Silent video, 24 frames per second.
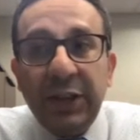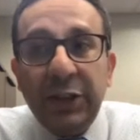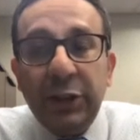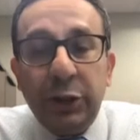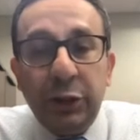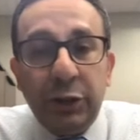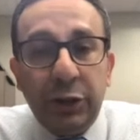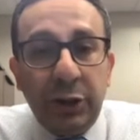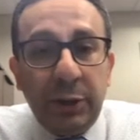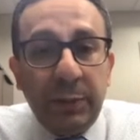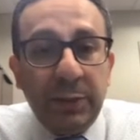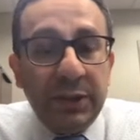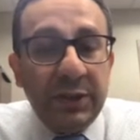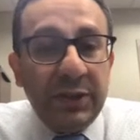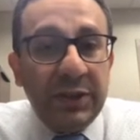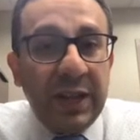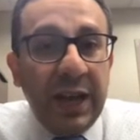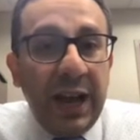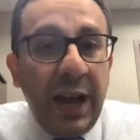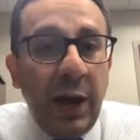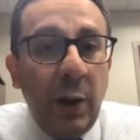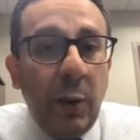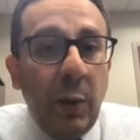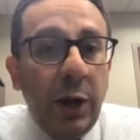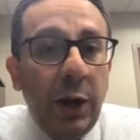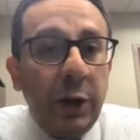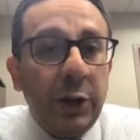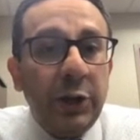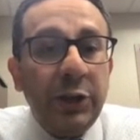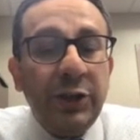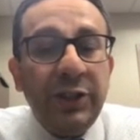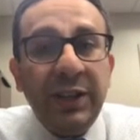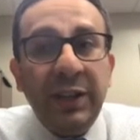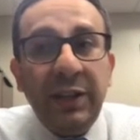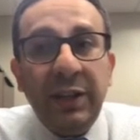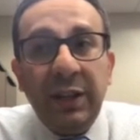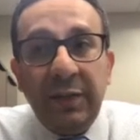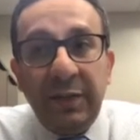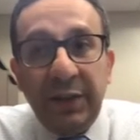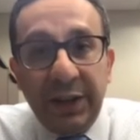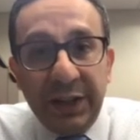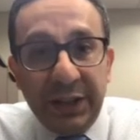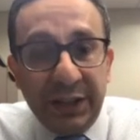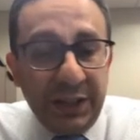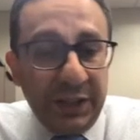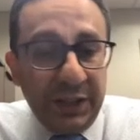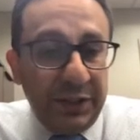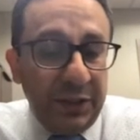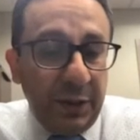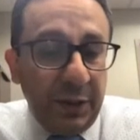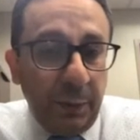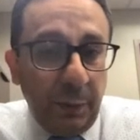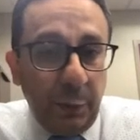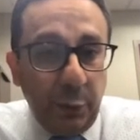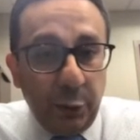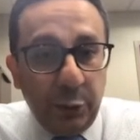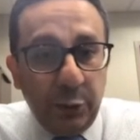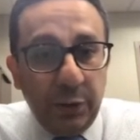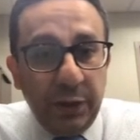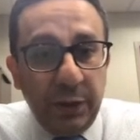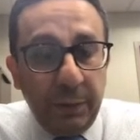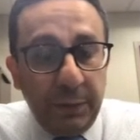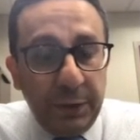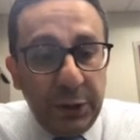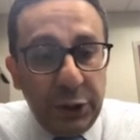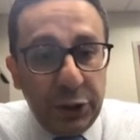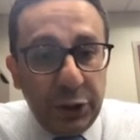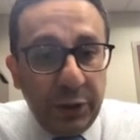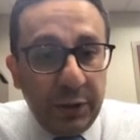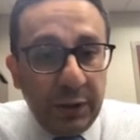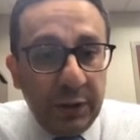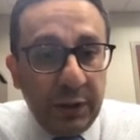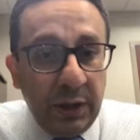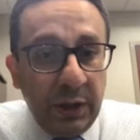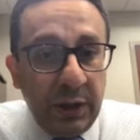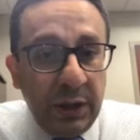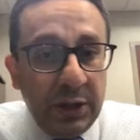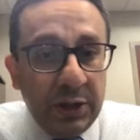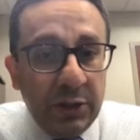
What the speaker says: it determines how are you delivering this support to the patient.